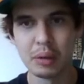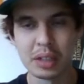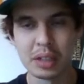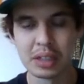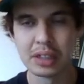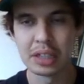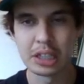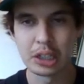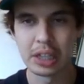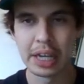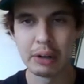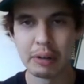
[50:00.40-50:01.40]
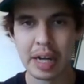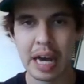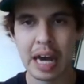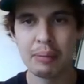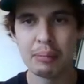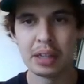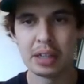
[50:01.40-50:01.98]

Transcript: his leg rehab,